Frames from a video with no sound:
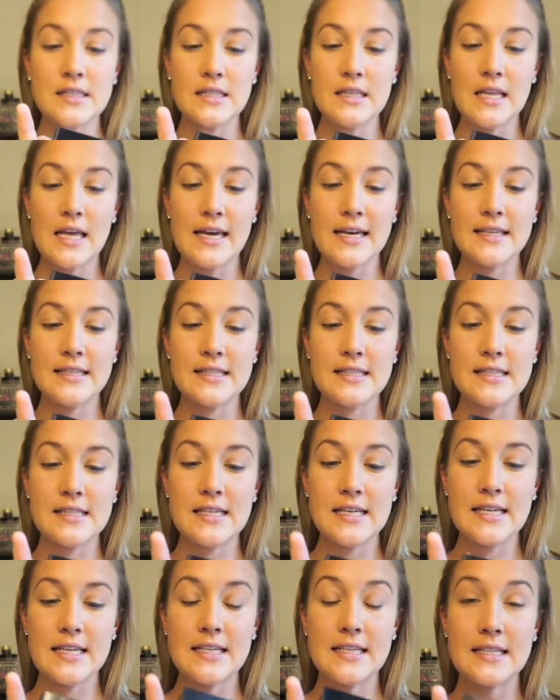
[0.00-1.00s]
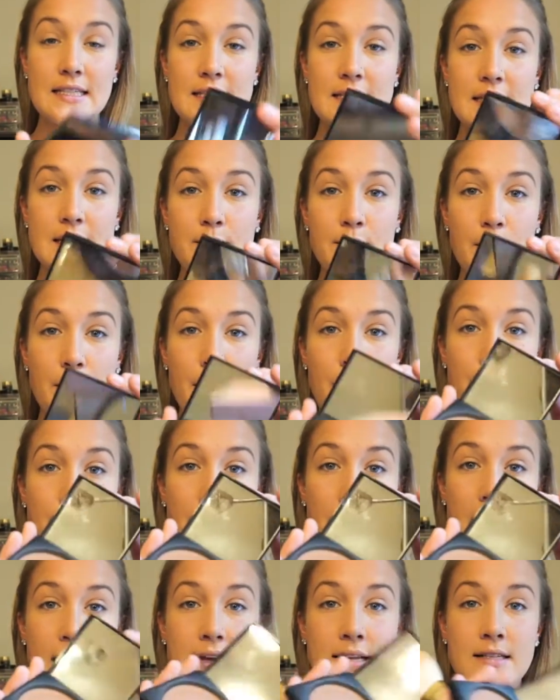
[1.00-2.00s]
Lights in Deep
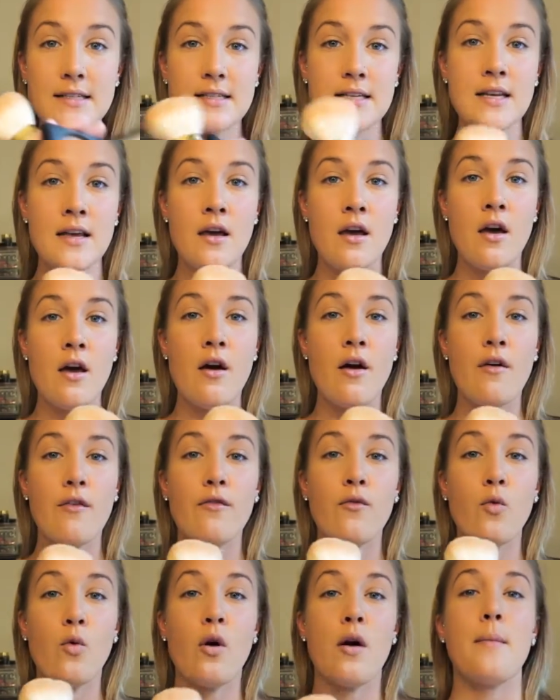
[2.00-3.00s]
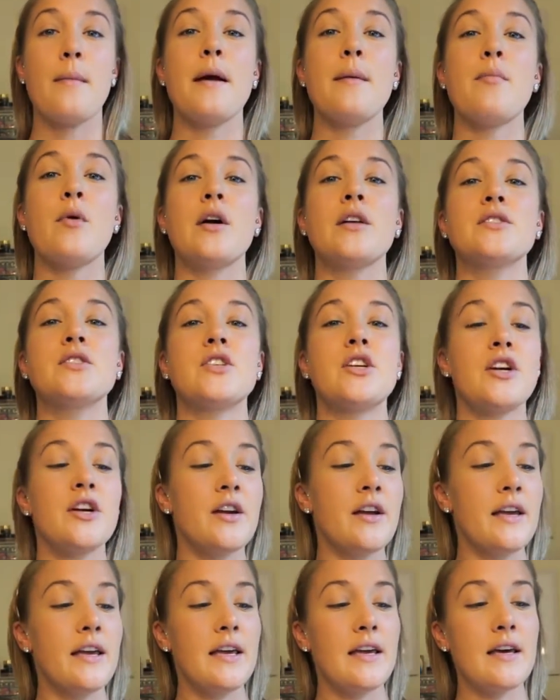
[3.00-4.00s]
Matte for my
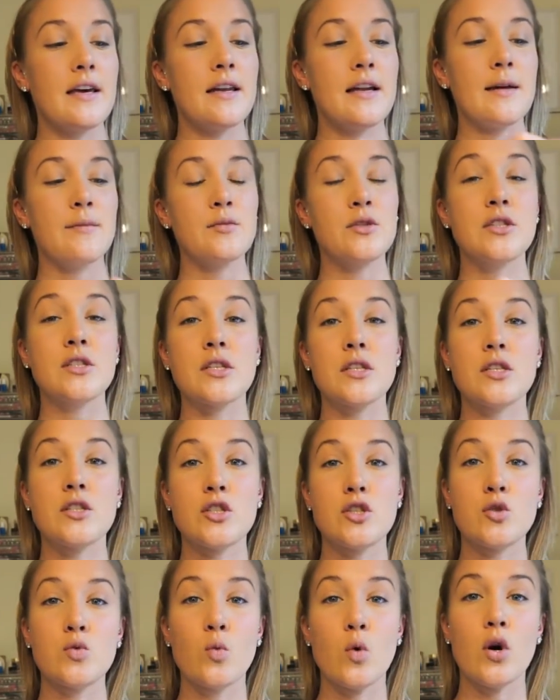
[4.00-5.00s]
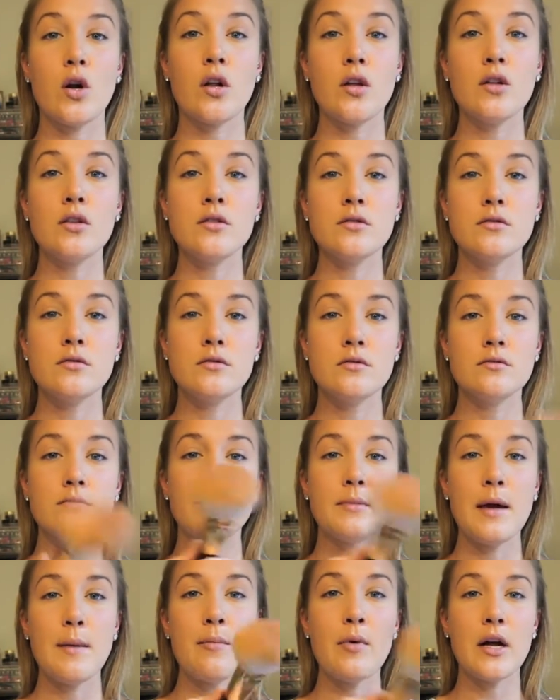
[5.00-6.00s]
bronzer. And I'm just going to swirl
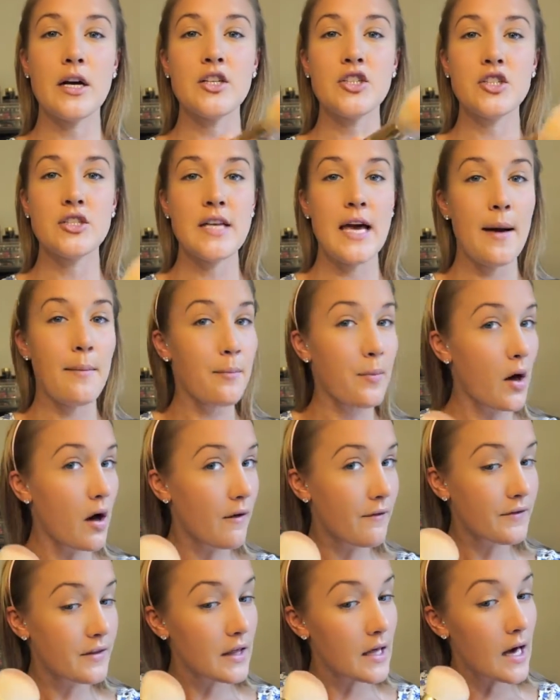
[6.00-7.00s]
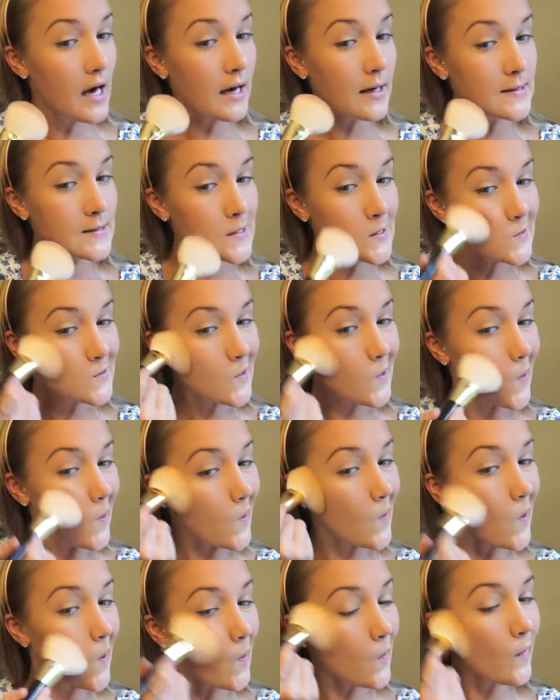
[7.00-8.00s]
my brush, tap off the excess,
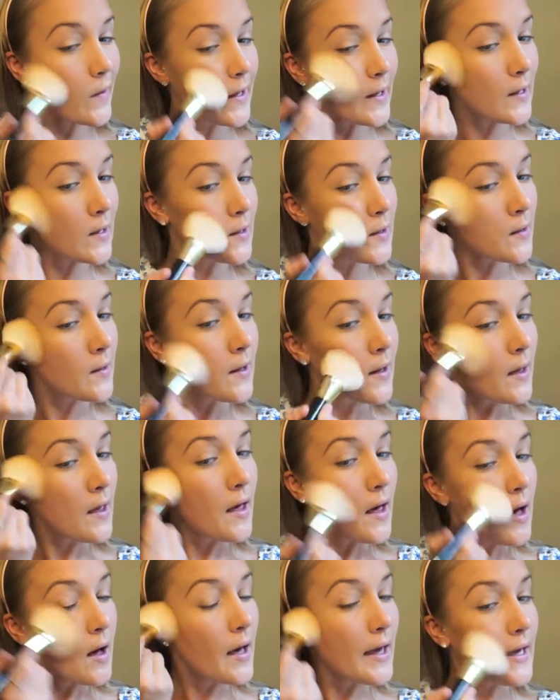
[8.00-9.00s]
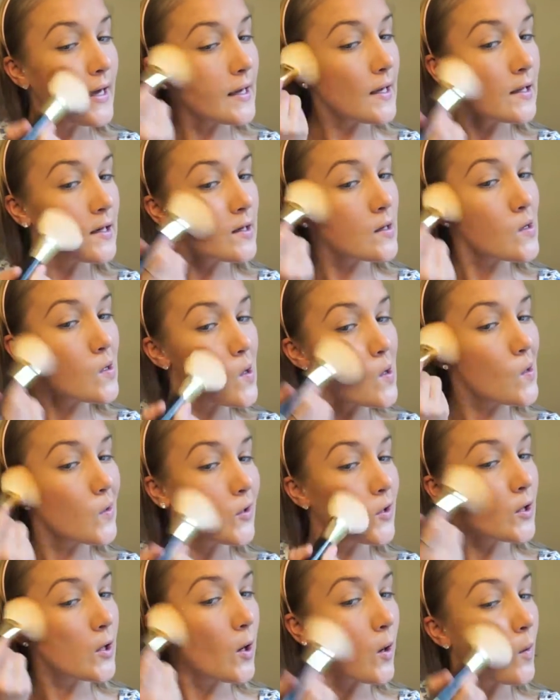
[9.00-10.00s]
and go in,
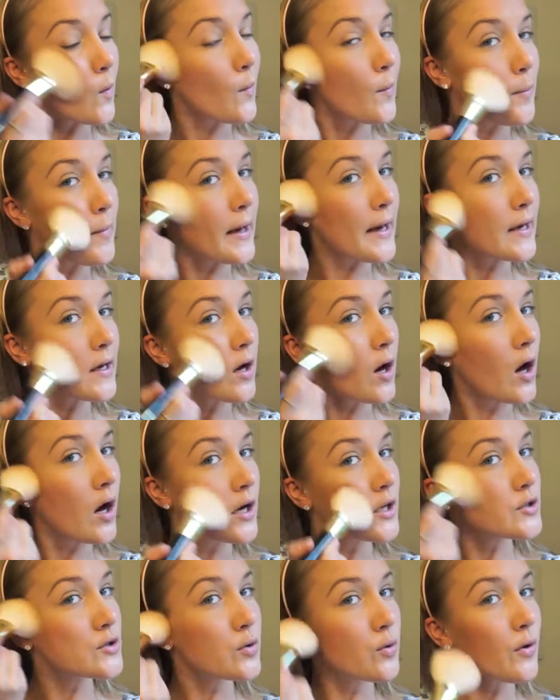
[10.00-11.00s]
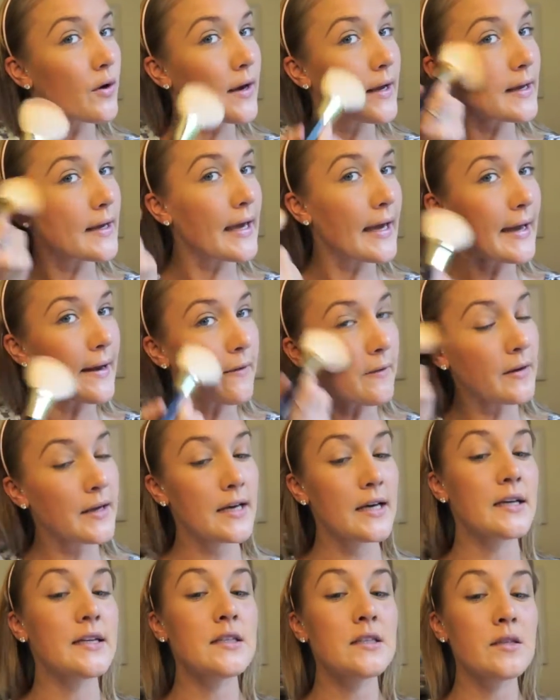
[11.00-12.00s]
you know, my contouring
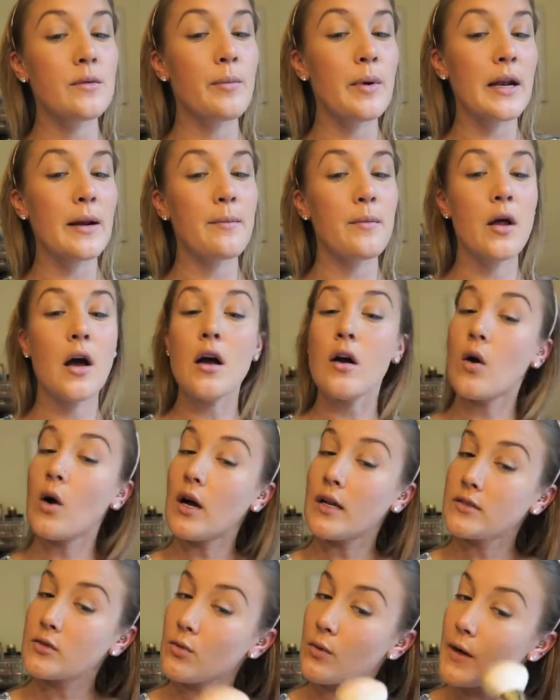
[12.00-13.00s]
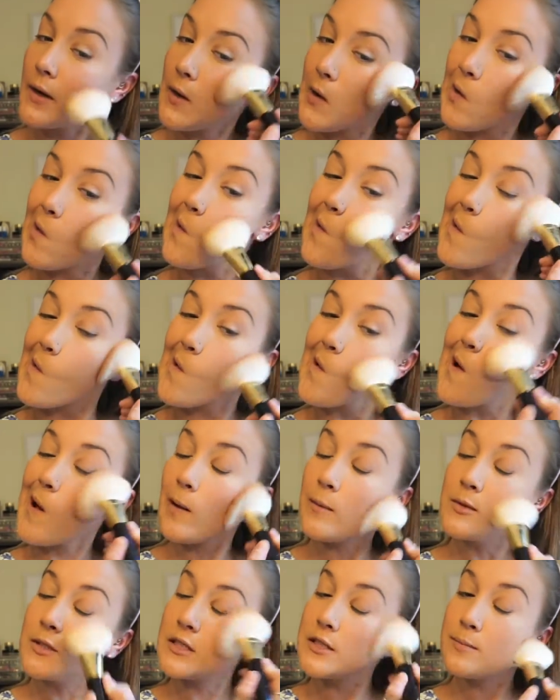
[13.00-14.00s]
areas, but I'm not contouring.
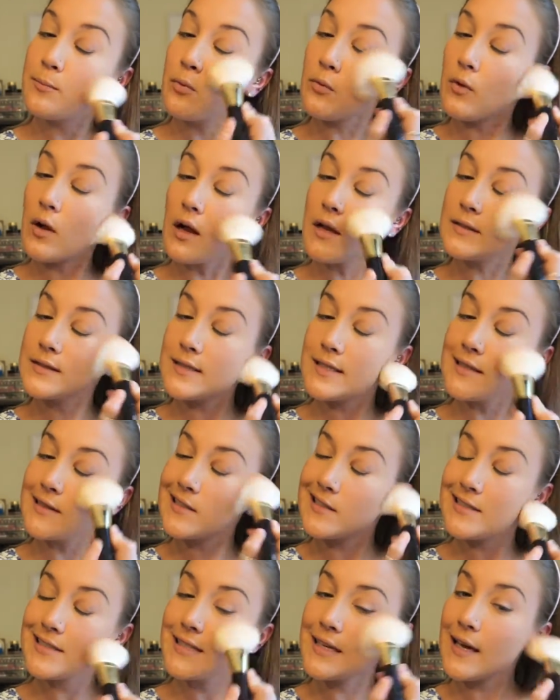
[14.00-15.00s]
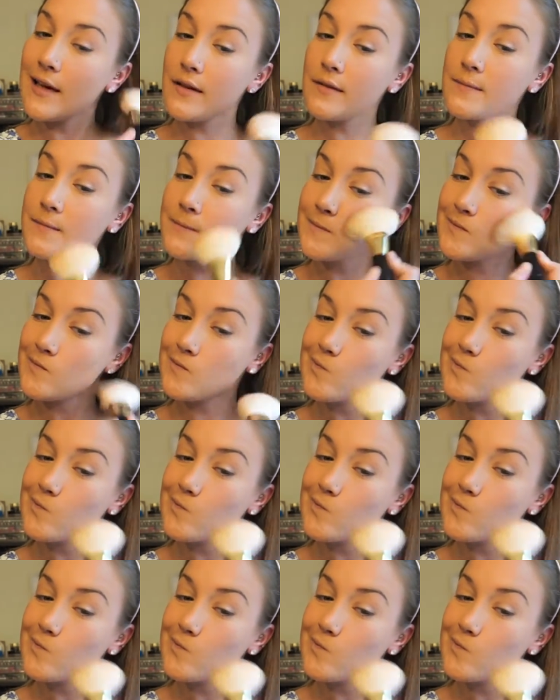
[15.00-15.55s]
I'm just bronzing the skin.